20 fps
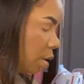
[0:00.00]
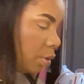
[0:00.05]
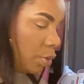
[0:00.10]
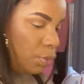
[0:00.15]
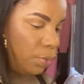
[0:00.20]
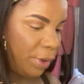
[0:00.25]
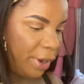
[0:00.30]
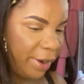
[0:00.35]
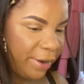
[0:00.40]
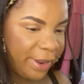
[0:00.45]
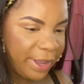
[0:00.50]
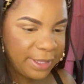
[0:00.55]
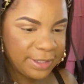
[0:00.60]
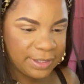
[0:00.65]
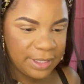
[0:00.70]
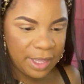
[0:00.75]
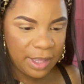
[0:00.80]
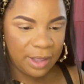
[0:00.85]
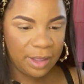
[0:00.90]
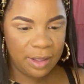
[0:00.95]
Where
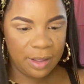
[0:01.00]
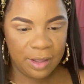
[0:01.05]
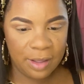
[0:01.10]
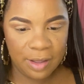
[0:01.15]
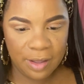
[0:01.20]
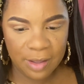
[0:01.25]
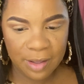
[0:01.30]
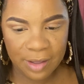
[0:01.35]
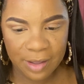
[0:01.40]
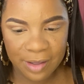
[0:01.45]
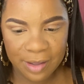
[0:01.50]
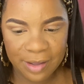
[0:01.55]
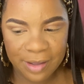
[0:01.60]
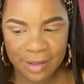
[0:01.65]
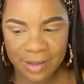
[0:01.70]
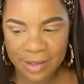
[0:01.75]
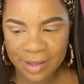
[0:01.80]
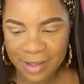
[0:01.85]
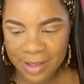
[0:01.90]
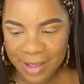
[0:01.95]
is it?
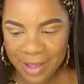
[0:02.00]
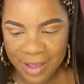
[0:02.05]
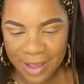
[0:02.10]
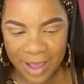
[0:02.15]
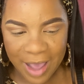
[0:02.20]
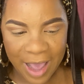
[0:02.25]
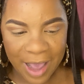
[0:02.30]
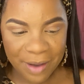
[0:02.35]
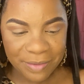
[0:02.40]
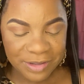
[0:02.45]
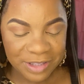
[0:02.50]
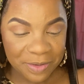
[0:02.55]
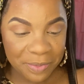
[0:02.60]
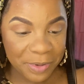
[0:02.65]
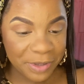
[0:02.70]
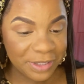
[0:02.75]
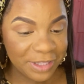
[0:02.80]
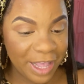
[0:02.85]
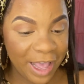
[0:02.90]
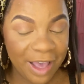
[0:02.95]
I was
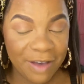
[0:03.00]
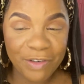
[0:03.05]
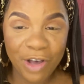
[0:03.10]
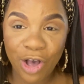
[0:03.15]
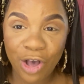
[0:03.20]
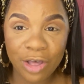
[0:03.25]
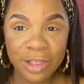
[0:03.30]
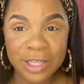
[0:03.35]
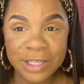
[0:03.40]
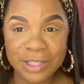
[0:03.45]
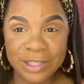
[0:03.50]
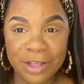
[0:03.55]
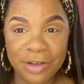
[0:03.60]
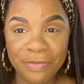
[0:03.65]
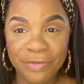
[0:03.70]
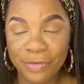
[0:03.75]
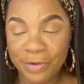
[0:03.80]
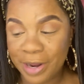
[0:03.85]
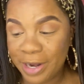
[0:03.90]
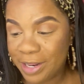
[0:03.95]
supposed to have all this stuff
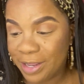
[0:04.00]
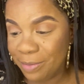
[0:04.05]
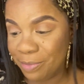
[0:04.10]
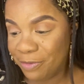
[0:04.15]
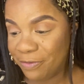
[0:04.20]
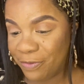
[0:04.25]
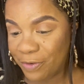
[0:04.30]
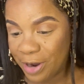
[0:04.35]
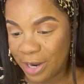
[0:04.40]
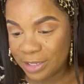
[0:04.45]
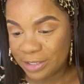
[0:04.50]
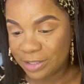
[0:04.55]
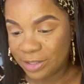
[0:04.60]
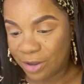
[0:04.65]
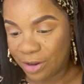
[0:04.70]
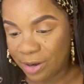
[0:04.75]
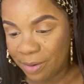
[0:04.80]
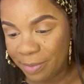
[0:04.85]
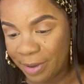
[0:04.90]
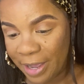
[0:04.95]
ready before I
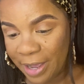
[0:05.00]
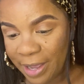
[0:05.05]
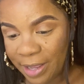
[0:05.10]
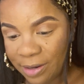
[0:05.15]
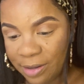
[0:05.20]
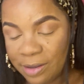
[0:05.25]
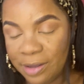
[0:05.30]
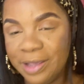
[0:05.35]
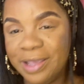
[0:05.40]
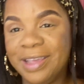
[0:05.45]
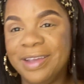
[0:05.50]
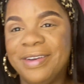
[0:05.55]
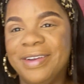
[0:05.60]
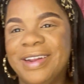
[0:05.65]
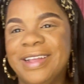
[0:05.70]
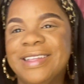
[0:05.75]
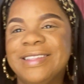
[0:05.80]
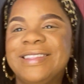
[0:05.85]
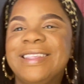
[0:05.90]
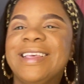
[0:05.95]
started my eye look. Here it
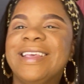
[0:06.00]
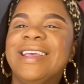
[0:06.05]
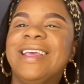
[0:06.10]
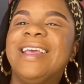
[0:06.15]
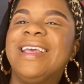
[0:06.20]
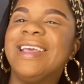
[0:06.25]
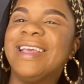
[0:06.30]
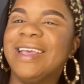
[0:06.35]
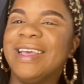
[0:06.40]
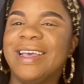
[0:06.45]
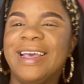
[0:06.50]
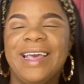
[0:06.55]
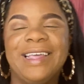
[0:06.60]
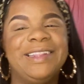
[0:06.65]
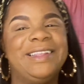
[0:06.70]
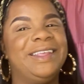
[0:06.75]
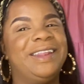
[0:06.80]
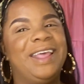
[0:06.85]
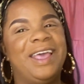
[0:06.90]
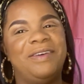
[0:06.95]
is. I
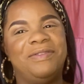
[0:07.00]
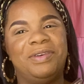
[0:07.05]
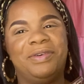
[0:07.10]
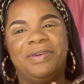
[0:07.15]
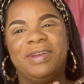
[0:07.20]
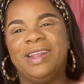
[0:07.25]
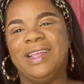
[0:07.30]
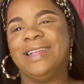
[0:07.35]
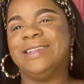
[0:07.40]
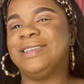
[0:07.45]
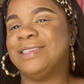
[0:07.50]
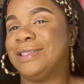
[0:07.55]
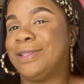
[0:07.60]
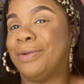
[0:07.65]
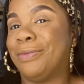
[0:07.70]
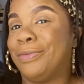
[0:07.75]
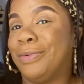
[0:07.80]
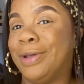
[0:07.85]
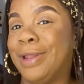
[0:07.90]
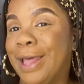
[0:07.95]
did have it ready. I just
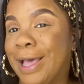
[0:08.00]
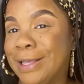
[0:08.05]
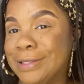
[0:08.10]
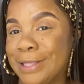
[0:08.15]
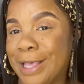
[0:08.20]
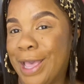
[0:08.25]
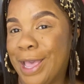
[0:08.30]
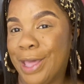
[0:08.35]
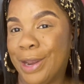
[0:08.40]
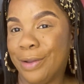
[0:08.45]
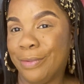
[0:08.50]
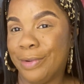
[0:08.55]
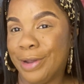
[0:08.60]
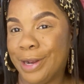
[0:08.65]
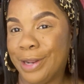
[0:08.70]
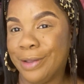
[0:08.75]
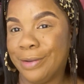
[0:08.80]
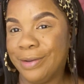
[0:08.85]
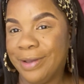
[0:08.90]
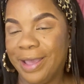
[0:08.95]
didn't realize I had it
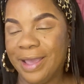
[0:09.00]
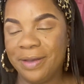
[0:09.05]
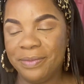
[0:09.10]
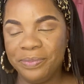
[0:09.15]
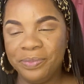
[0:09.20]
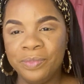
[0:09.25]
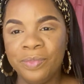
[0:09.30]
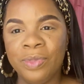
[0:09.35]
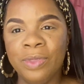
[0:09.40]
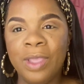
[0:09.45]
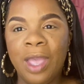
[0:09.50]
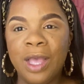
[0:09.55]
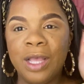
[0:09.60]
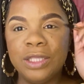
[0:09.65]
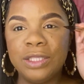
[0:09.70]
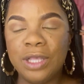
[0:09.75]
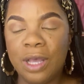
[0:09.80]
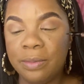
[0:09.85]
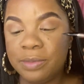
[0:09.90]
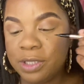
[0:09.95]
ready, okay?
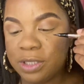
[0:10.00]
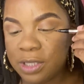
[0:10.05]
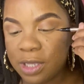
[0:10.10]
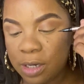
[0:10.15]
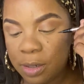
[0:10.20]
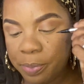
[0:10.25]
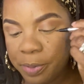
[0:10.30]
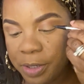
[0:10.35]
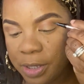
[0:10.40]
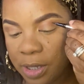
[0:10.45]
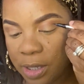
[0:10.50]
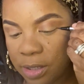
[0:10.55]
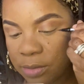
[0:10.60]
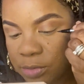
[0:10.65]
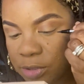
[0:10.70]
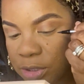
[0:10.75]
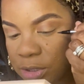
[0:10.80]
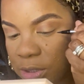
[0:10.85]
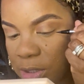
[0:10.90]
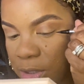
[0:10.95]
So I'm just going
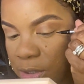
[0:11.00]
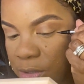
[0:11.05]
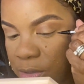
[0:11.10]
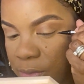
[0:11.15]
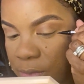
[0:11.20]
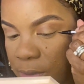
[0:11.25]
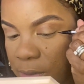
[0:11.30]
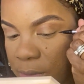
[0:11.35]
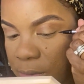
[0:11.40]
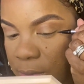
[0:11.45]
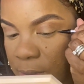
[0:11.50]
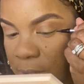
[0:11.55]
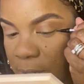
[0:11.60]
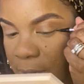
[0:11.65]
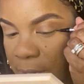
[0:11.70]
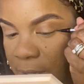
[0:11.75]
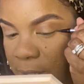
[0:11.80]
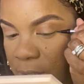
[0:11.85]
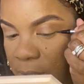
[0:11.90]
to do a little line